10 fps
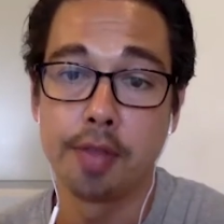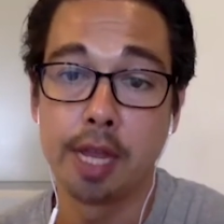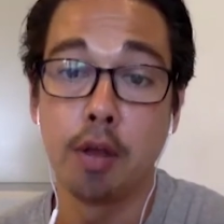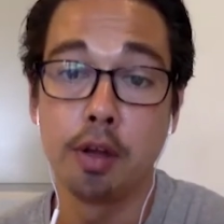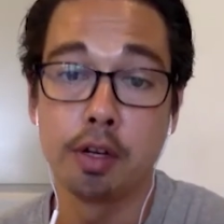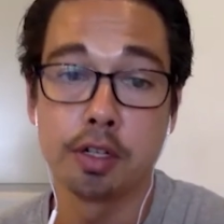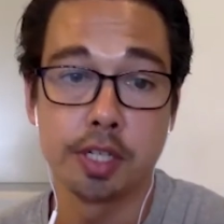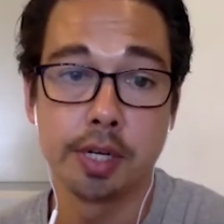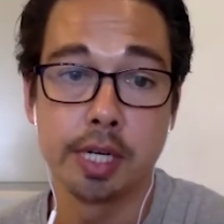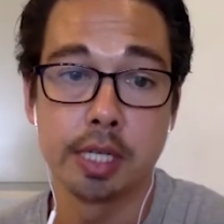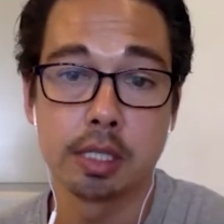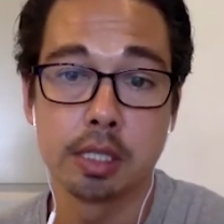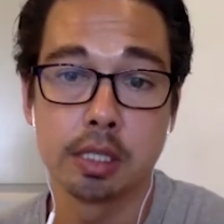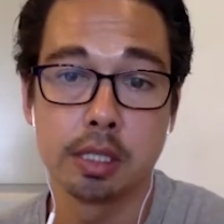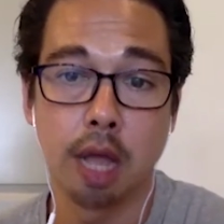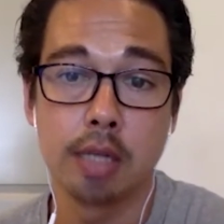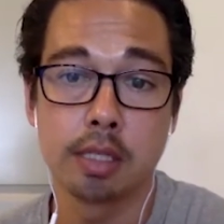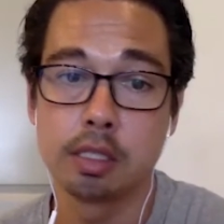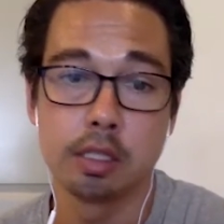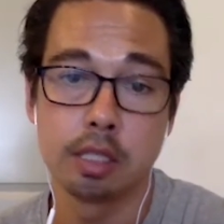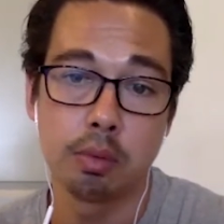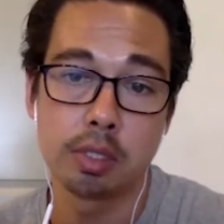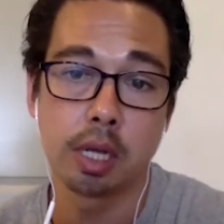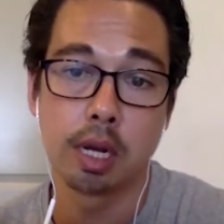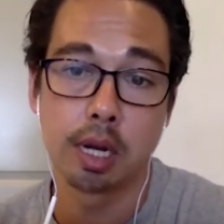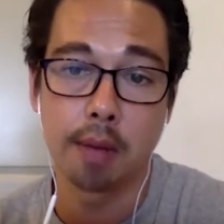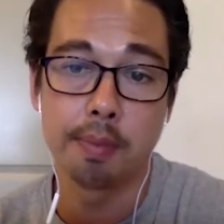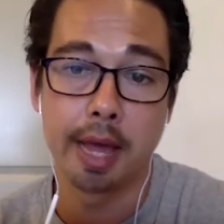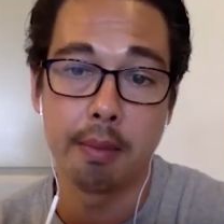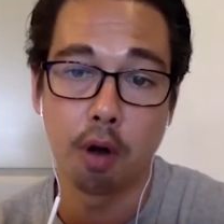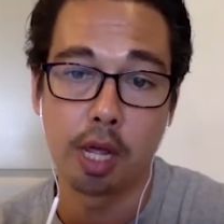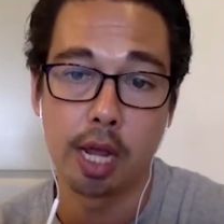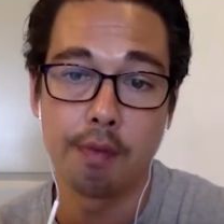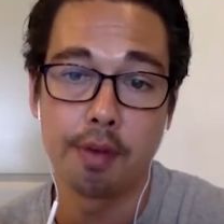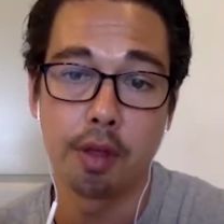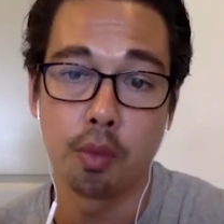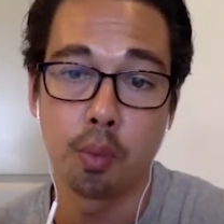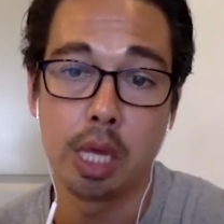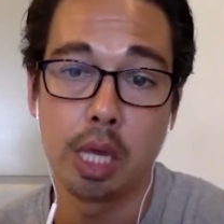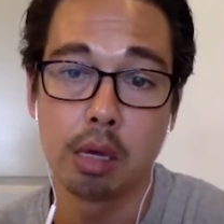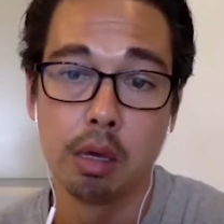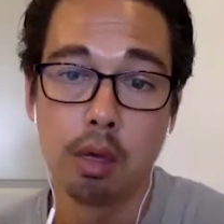They know you're serious, because someone's not going to come to that market every other week.